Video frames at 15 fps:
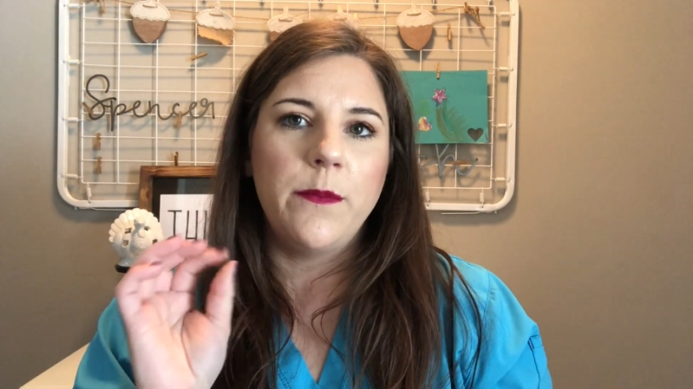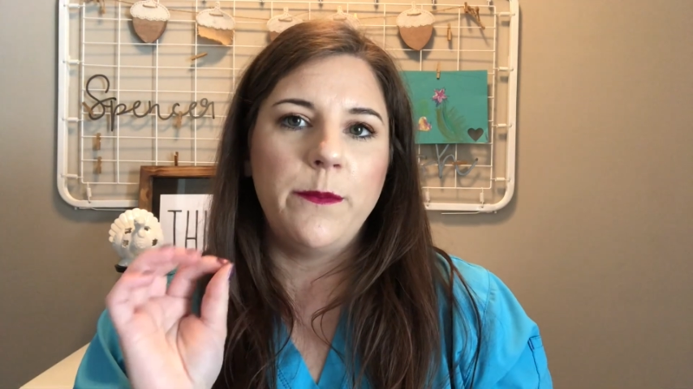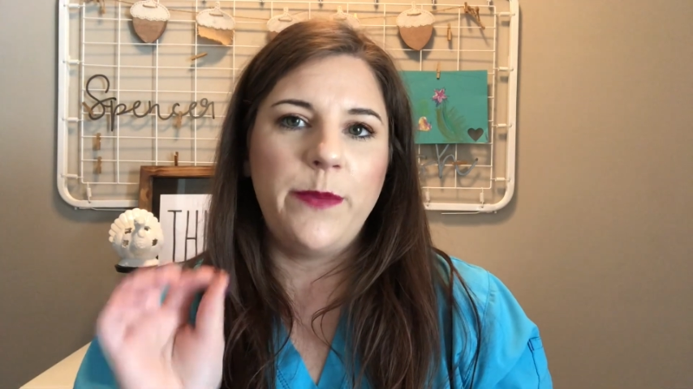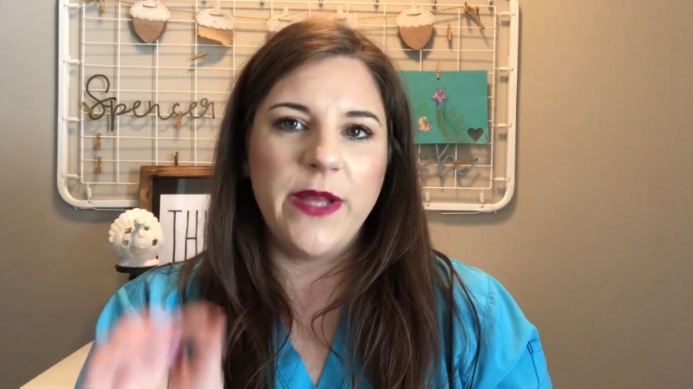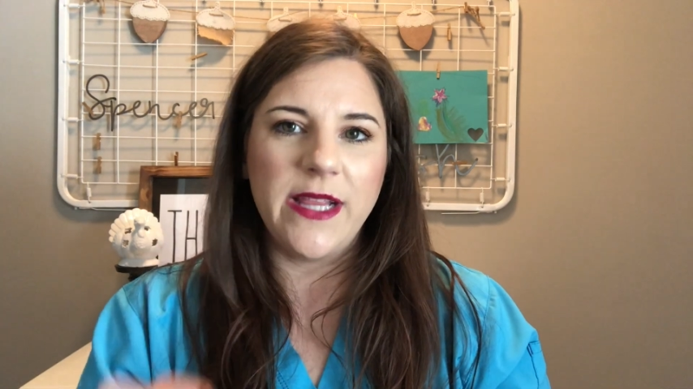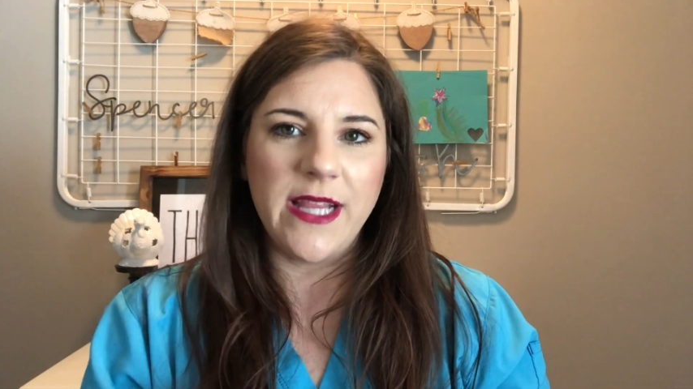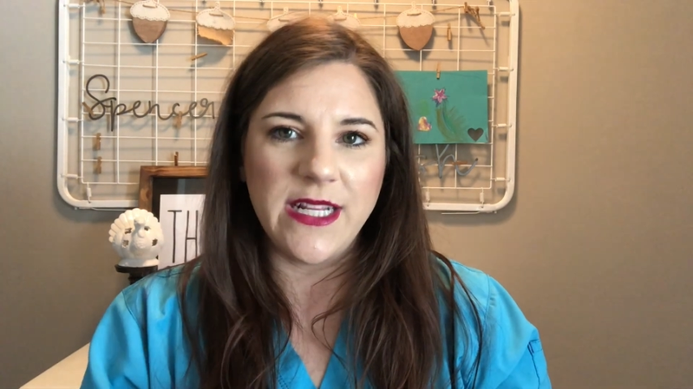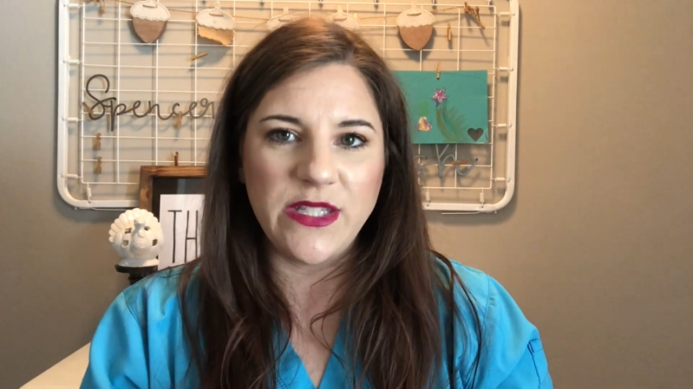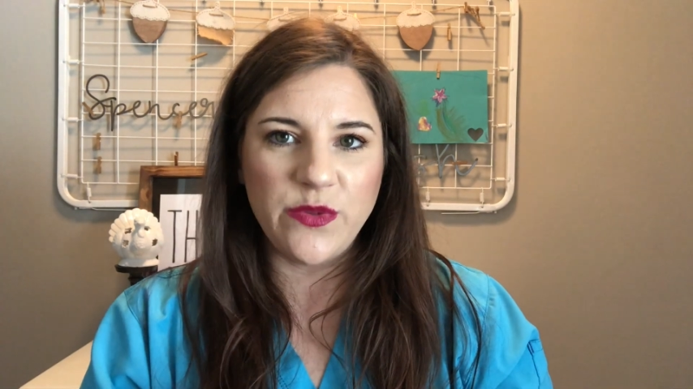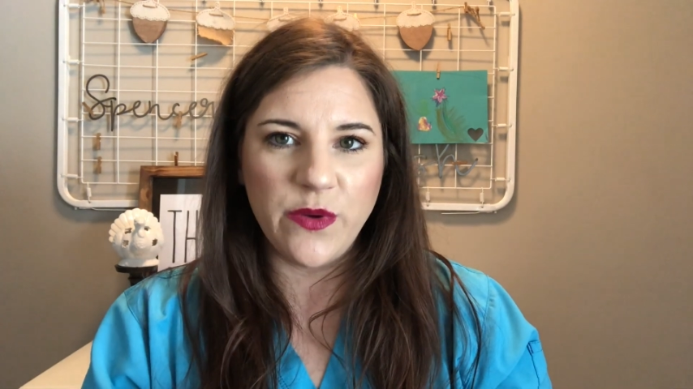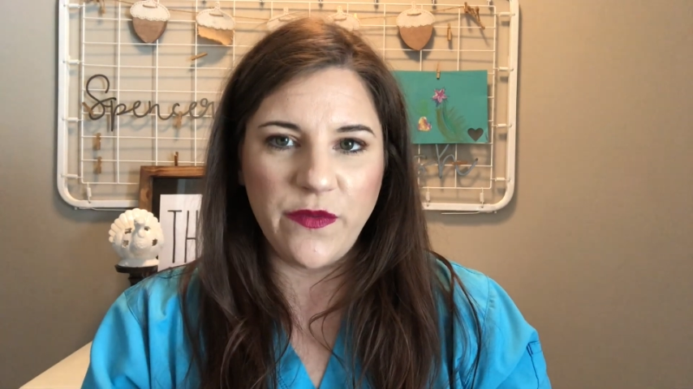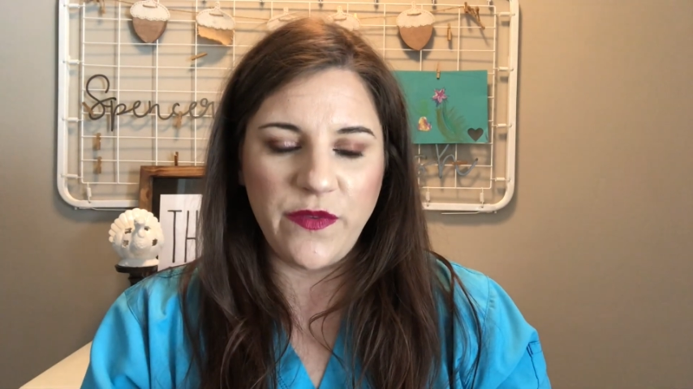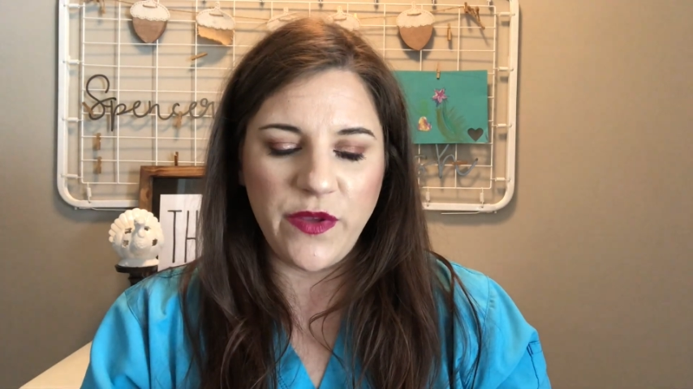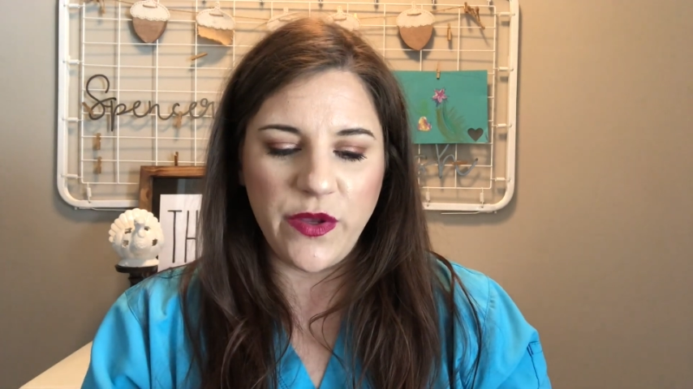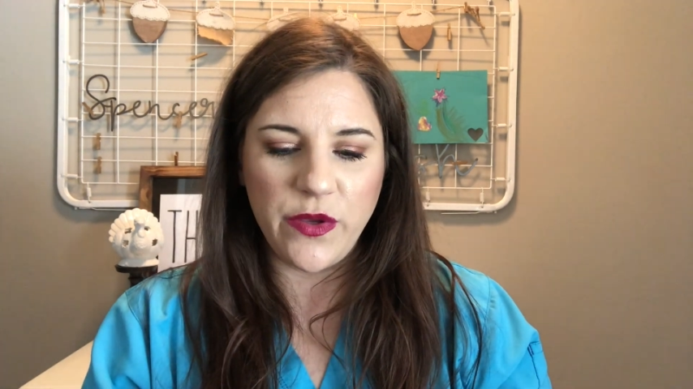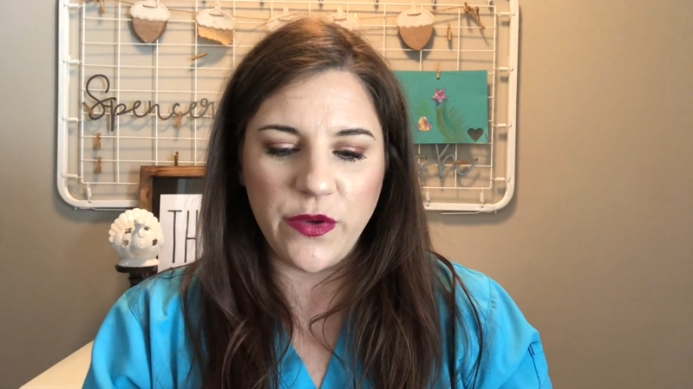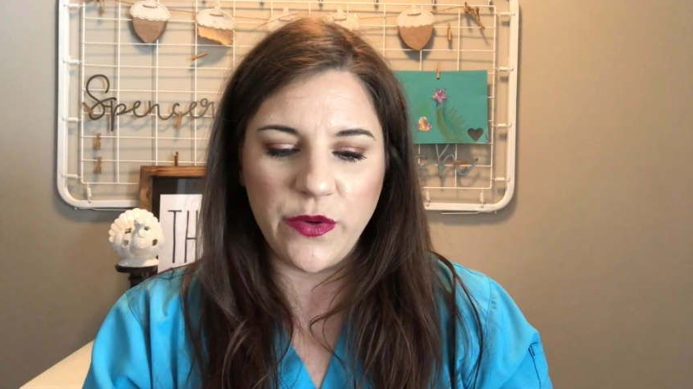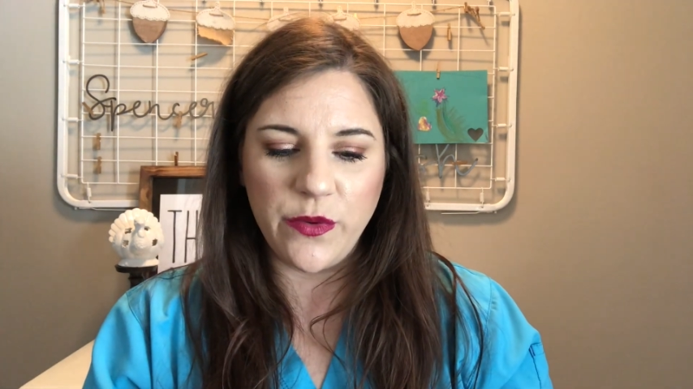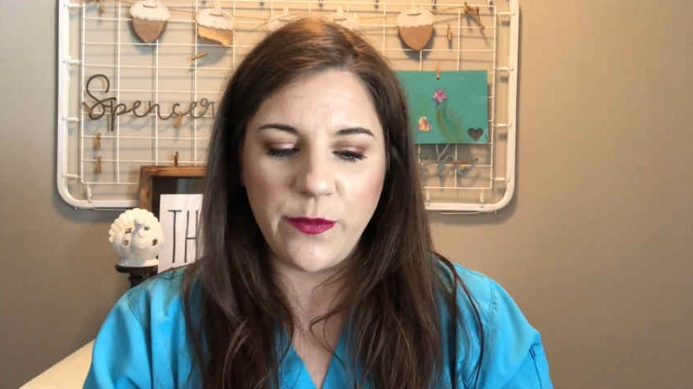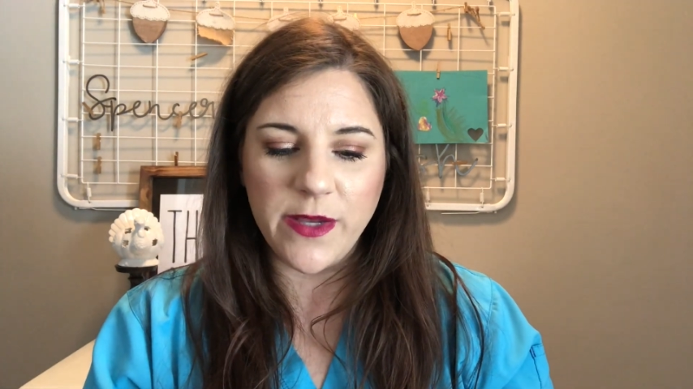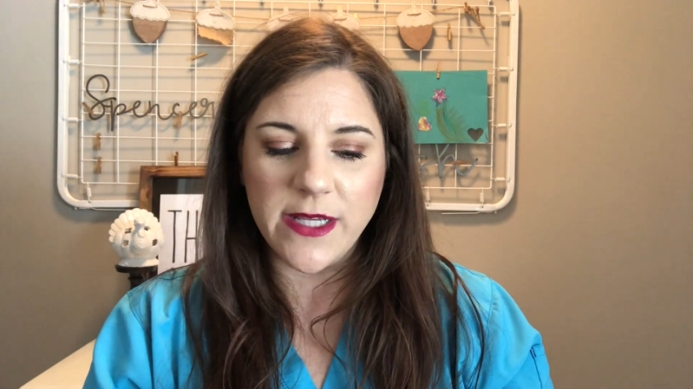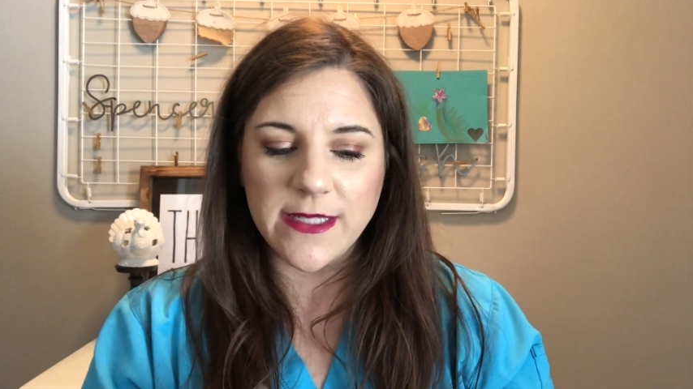But let's
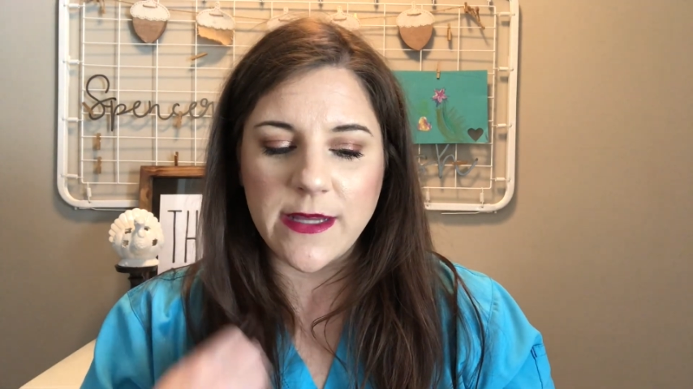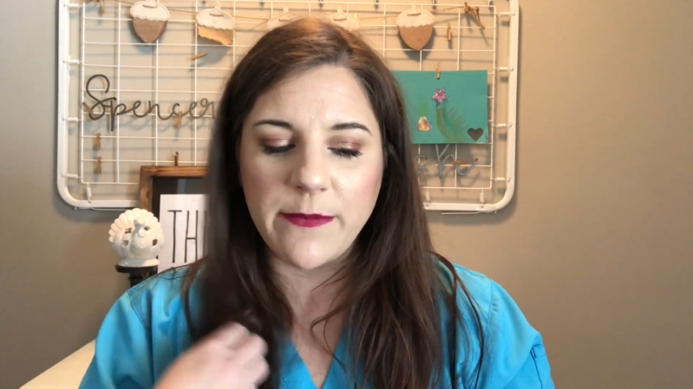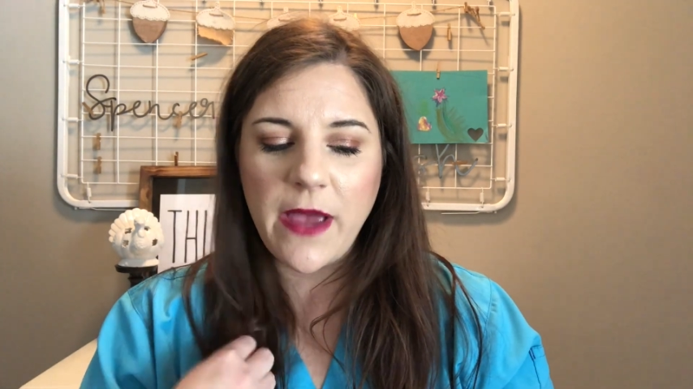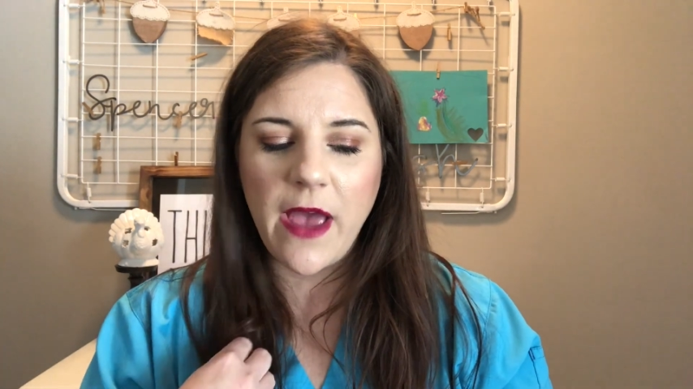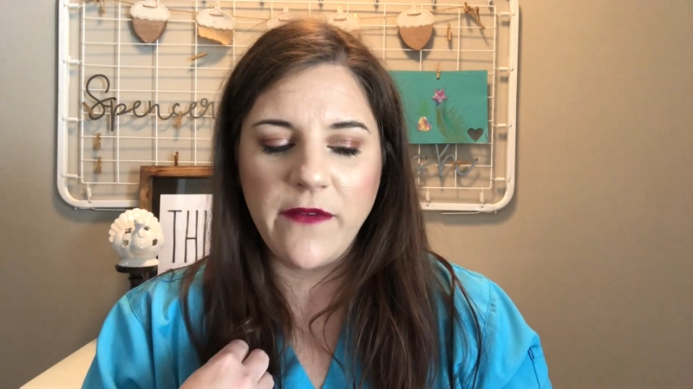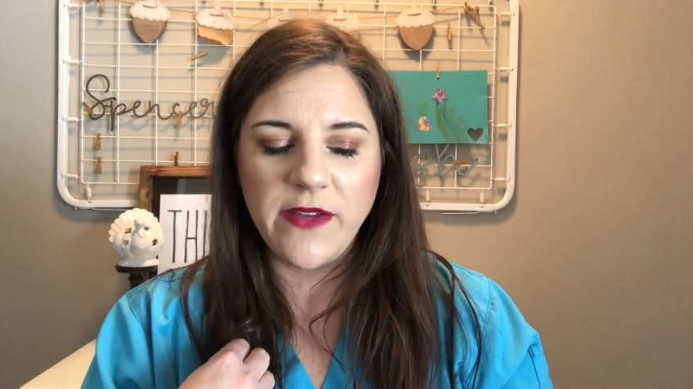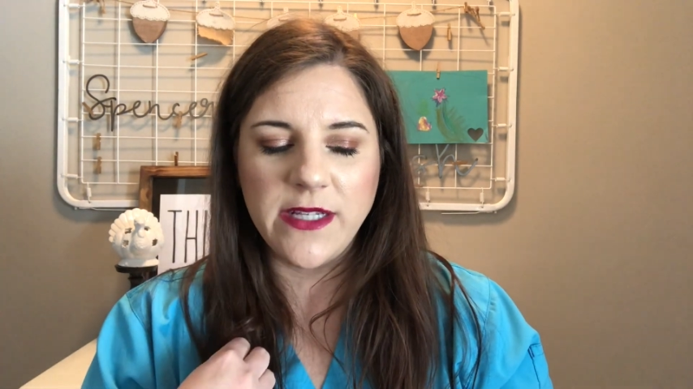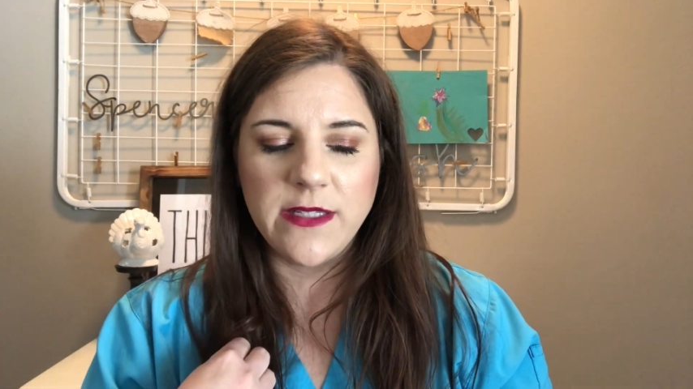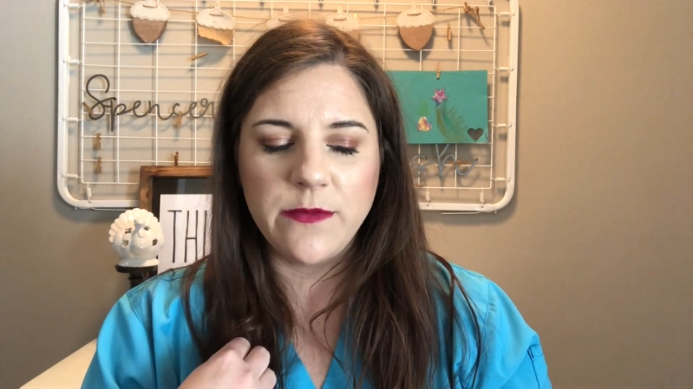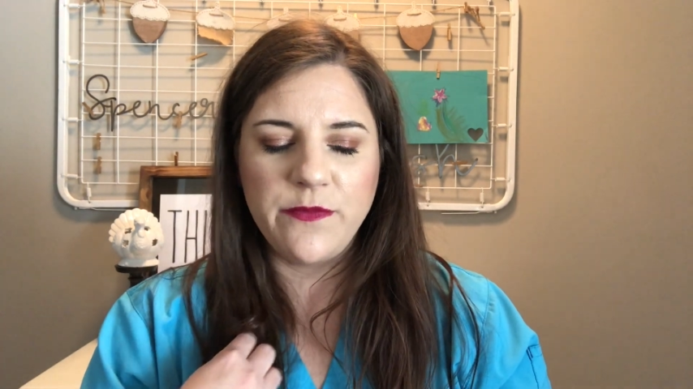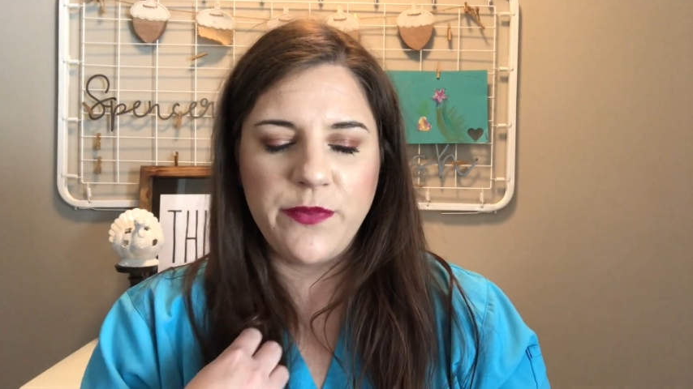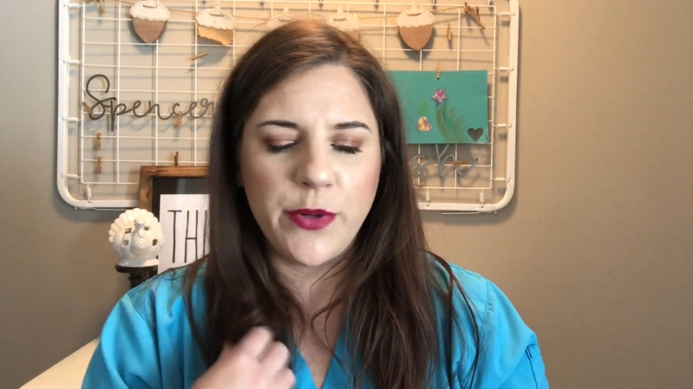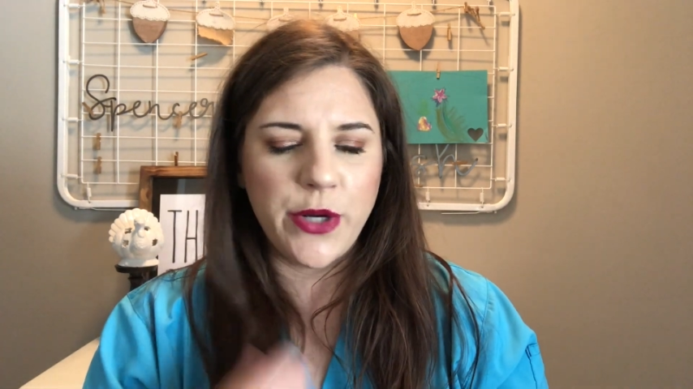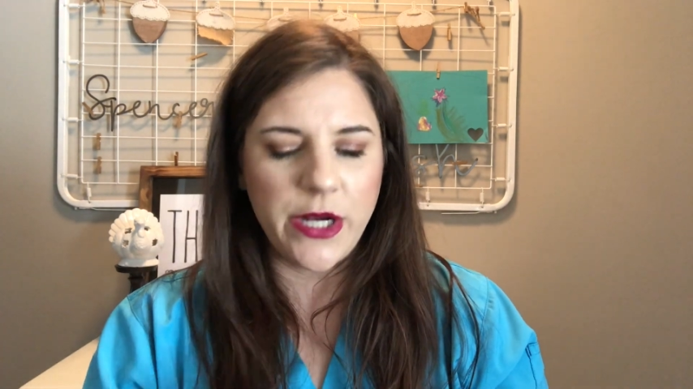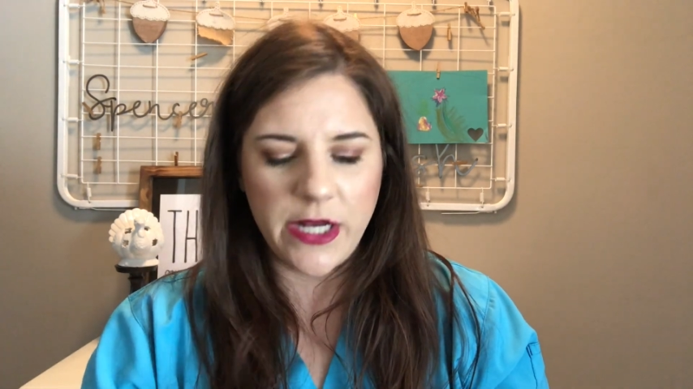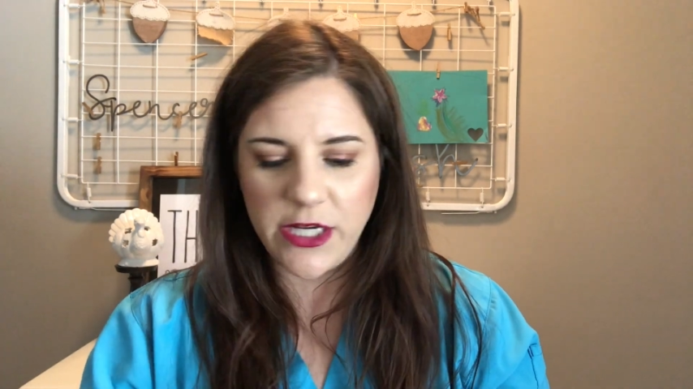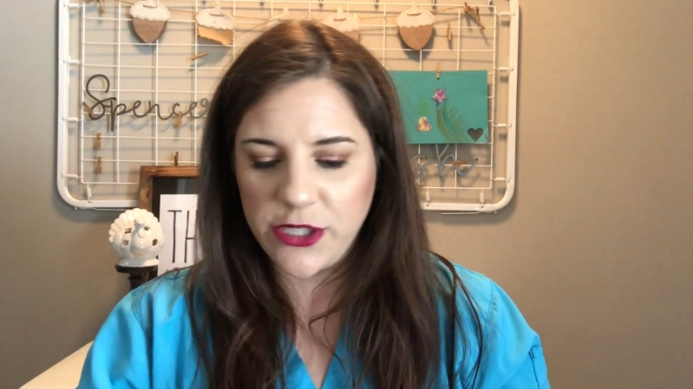review, because I'm having some pretty